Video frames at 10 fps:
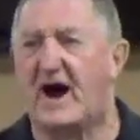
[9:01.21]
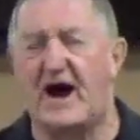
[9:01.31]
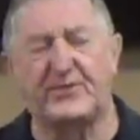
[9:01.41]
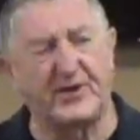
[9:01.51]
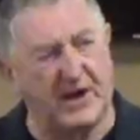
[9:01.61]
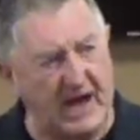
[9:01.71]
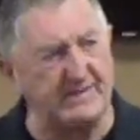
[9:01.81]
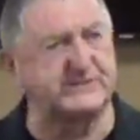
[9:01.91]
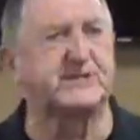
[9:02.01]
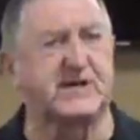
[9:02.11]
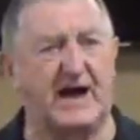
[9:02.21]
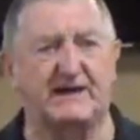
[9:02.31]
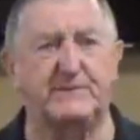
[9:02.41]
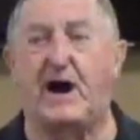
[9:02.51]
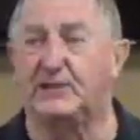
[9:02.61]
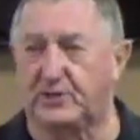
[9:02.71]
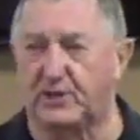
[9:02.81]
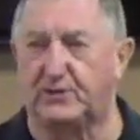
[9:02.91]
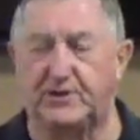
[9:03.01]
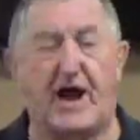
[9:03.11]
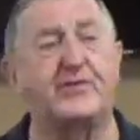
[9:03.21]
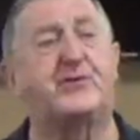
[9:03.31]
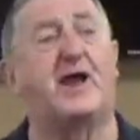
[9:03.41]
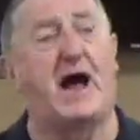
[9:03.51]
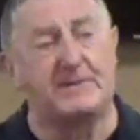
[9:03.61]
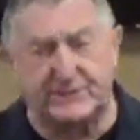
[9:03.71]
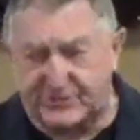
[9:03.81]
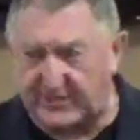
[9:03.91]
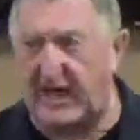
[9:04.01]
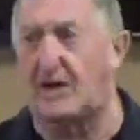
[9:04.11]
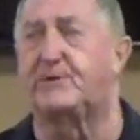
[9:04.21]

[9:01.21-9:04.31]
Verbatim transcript: I thought I was the guy unglued. I thought I was the guy